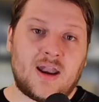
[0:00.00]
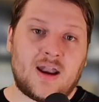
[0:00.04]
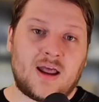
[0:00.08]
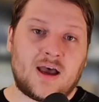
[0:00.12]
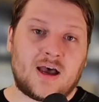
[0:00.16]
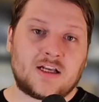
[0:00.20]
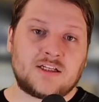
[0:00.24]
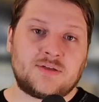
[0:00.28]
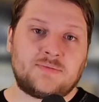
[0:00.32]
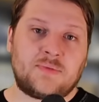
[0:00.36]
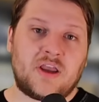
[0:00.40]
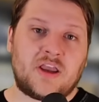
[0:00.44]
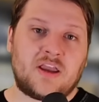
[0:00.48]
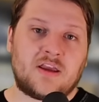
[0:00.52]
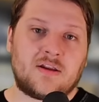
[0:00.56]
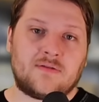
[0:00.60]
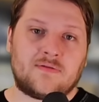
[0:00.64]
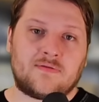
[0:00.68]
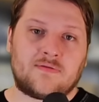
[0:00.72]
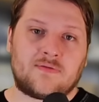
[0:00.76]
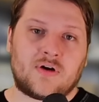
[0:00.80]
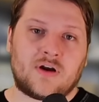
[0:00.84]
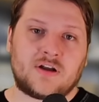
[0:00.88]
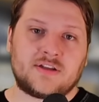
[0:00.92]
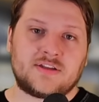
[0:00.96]
Hajime
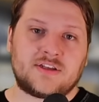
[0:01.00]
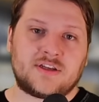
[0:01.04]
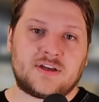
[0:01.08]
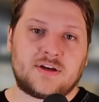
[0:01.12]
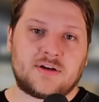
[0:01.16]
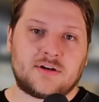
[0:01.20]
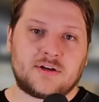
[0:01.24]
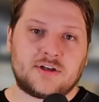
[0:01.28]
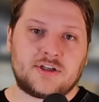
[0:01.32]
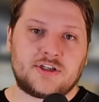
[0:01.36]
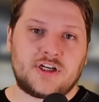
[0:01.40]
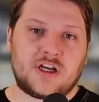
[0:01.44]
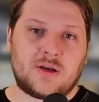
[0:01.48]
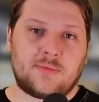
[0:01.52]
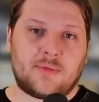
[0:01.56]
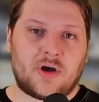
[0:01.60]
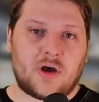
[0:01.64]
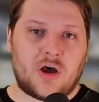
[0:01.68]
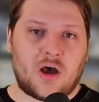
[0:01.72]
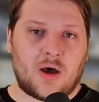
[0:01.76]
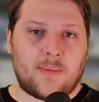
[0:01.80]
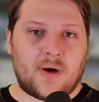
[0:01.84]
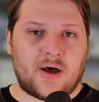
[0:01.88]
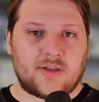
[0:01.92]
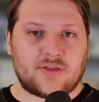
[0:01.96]
confronts
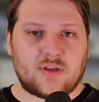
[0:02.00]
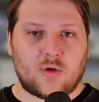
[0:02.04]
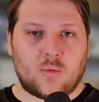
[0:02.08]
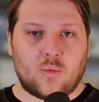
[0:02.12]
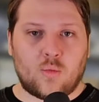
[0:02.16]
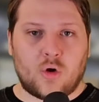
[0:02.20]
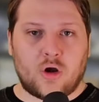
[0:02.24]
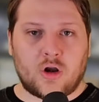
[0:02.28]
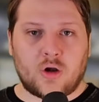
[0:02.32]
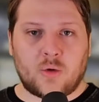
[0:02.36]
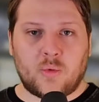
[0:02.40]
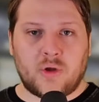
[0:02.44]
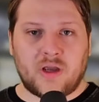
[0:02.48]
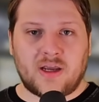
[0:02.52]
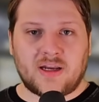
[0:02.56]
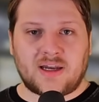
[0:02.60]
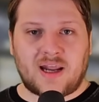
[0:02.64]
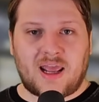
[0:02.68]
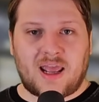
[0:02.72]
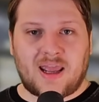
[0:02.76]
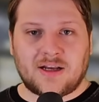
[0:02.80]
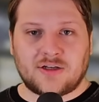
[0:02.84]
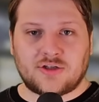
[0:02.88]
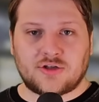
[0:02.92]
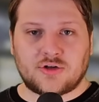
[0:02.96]
Kurashima about the one-winged
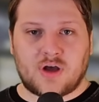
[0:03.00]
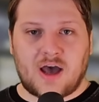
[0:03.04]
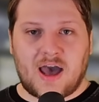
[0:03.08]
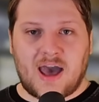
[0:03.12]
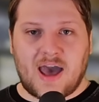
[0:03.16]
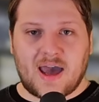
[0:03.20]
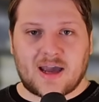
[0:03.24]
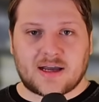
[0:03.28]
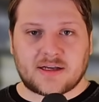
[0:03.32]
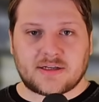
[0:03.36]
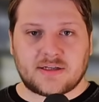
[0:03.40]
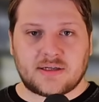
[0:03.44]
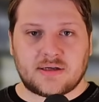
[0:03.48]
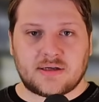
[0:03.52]
angel act.